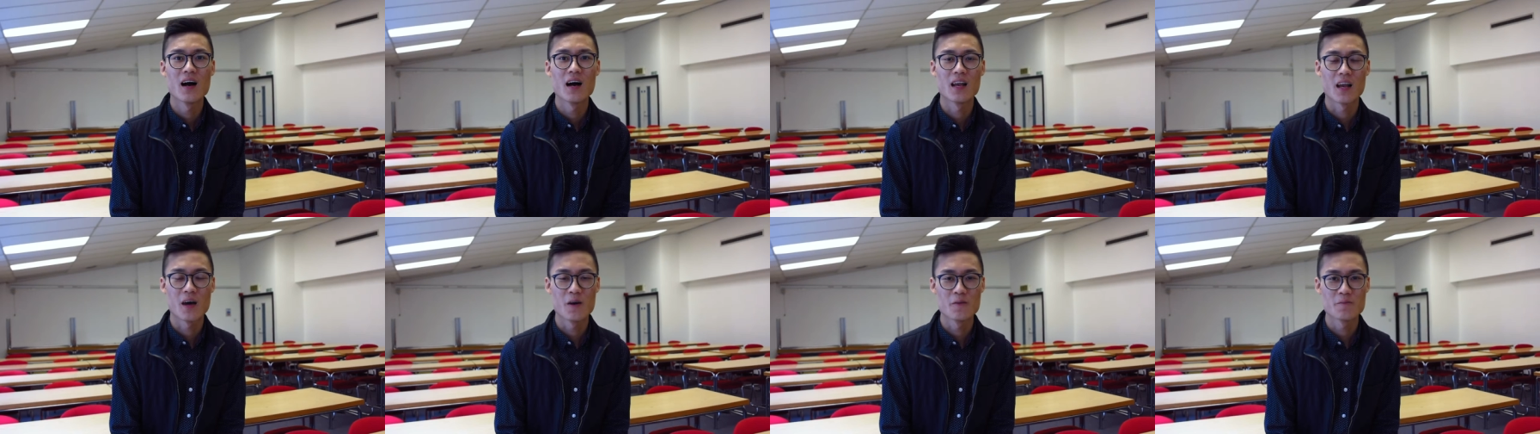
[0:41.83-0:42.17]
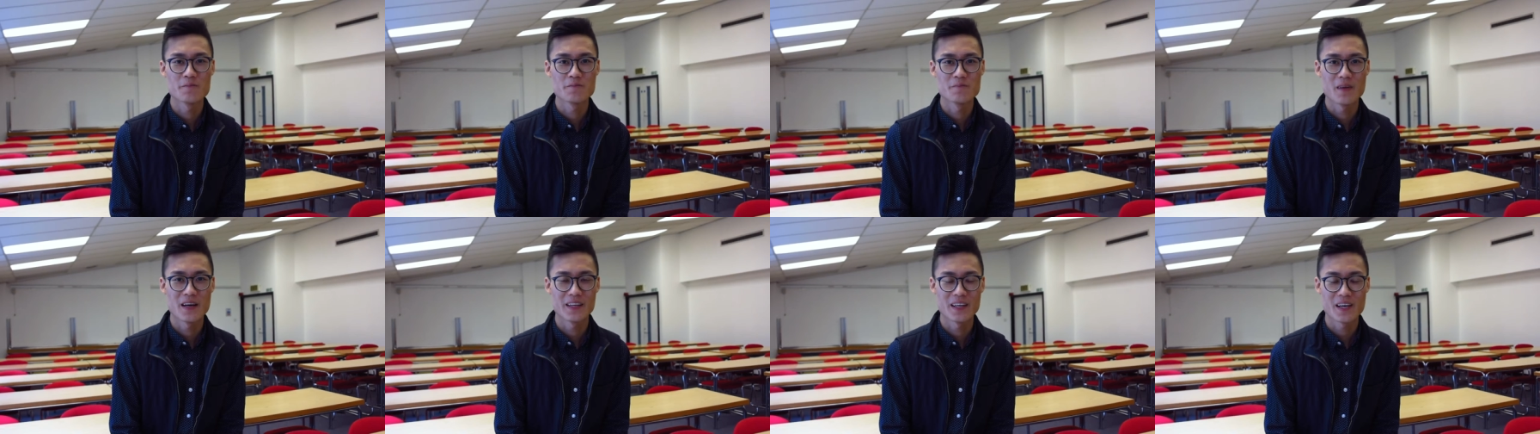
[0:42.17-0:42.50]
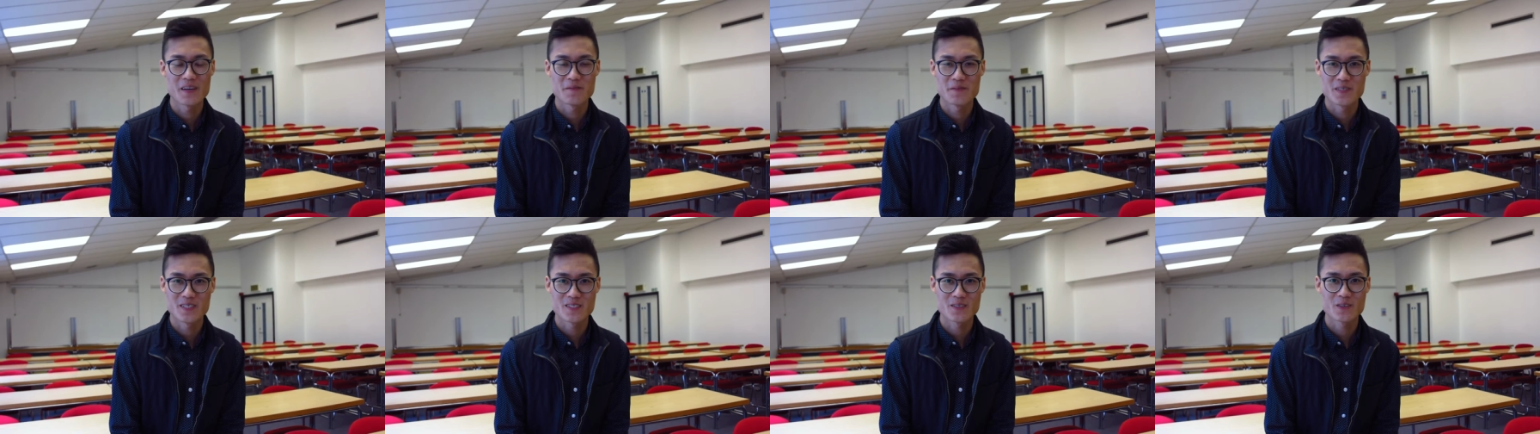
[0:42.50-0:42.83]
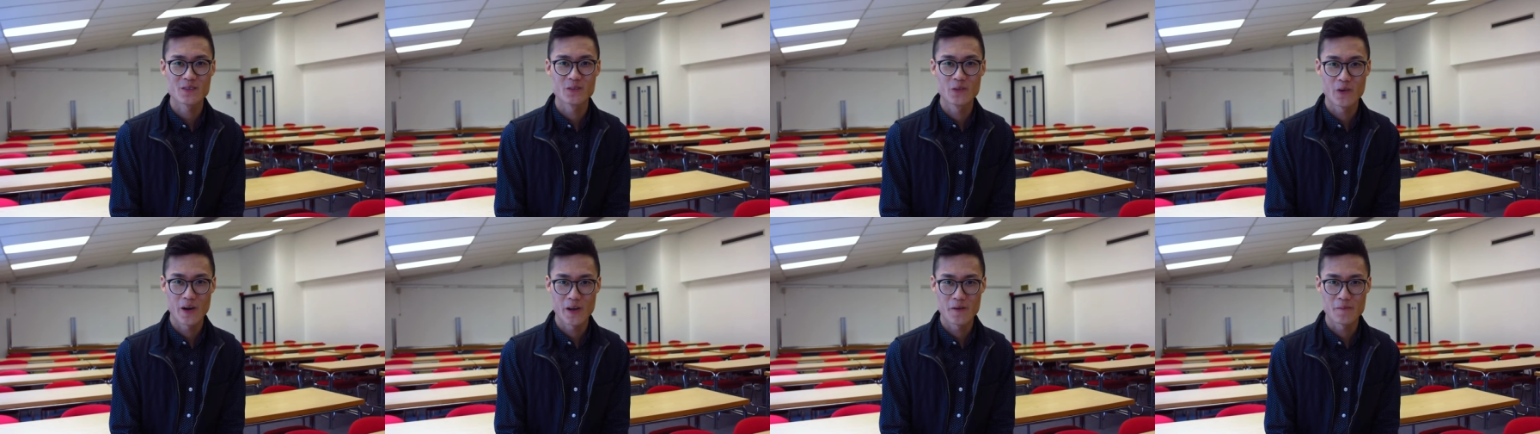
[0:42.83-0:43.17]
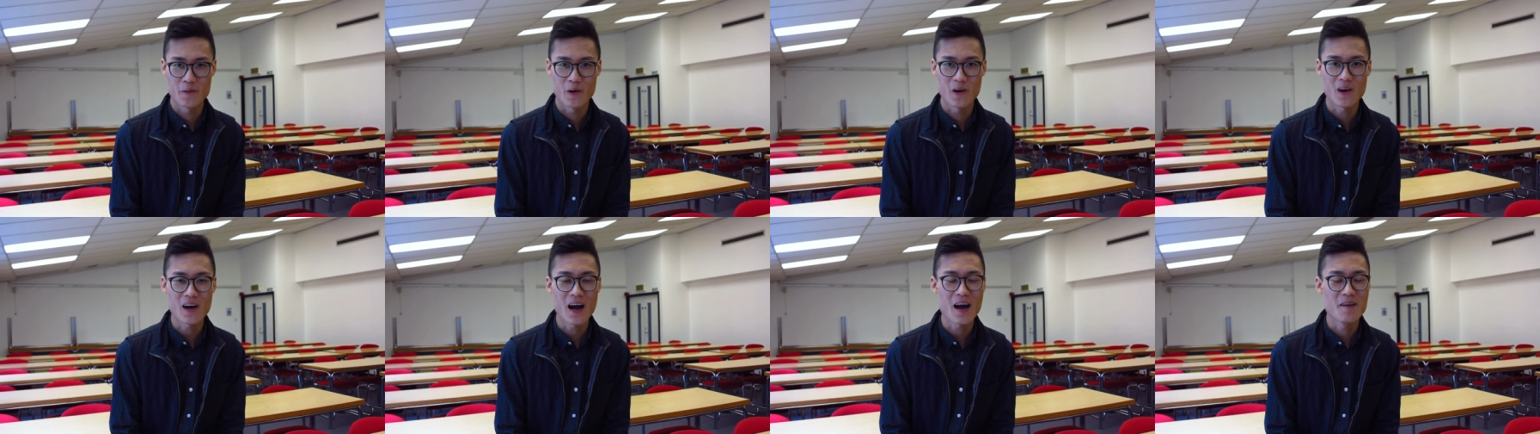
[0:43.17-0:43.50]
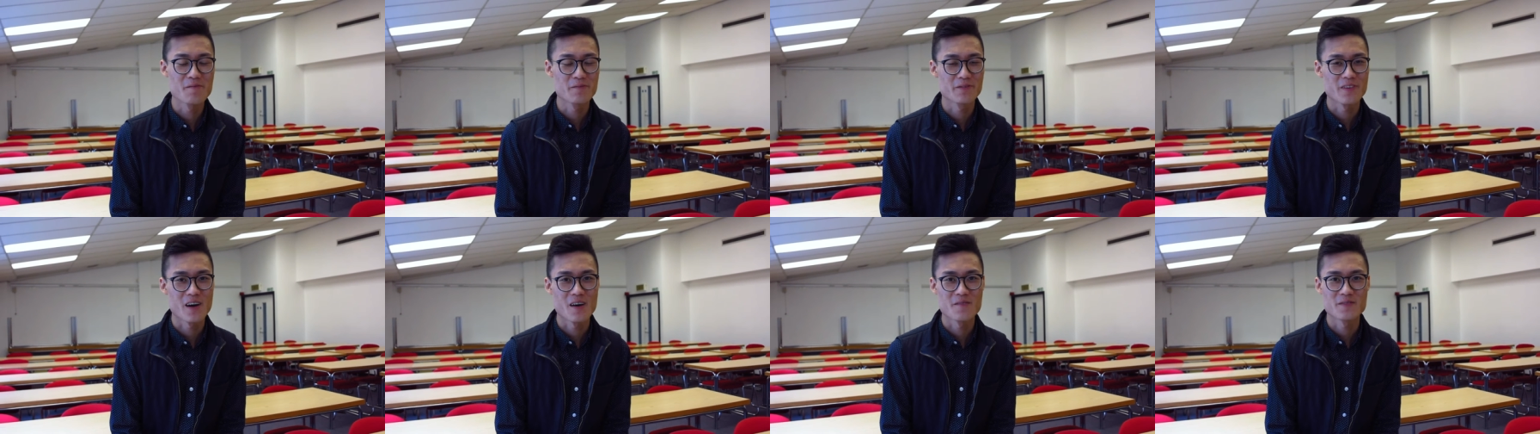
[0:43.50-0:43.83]
Hello, my name is Ruibo.
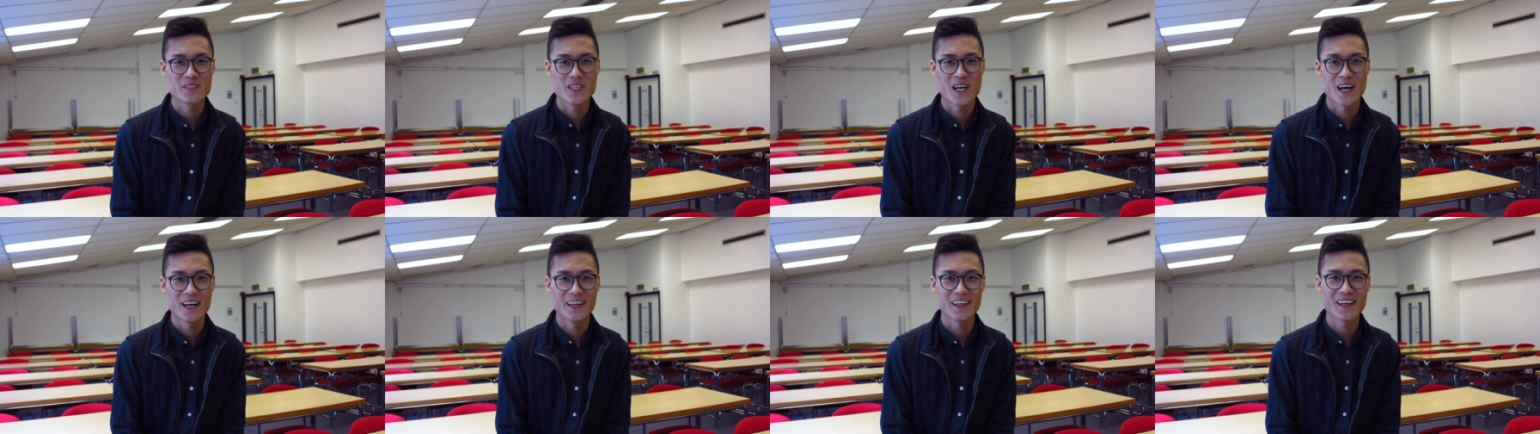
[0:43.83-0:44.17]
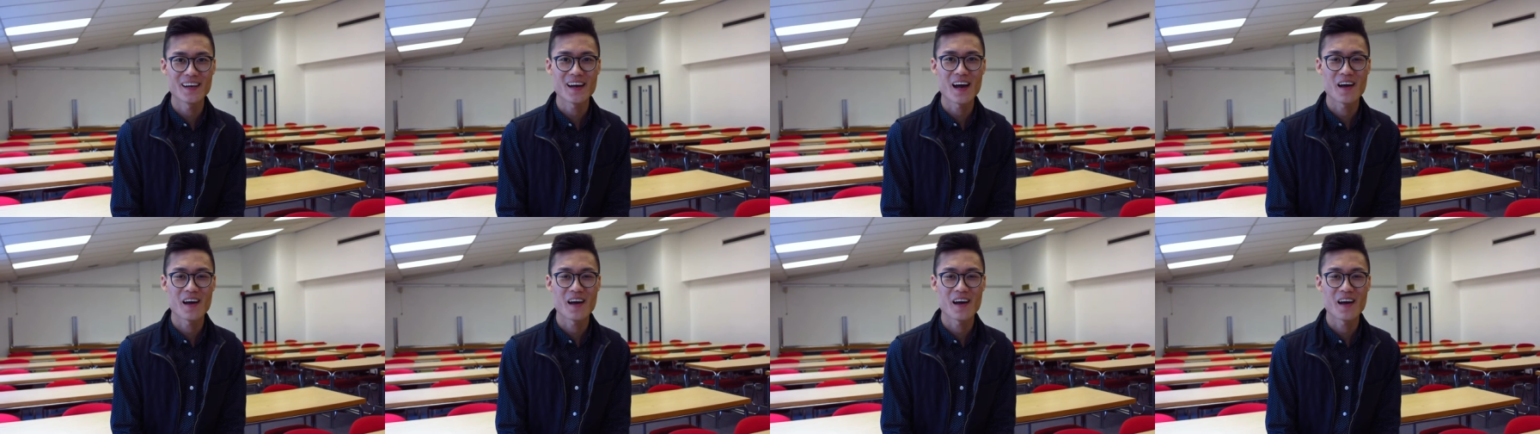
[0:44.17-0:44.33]
I'm from China.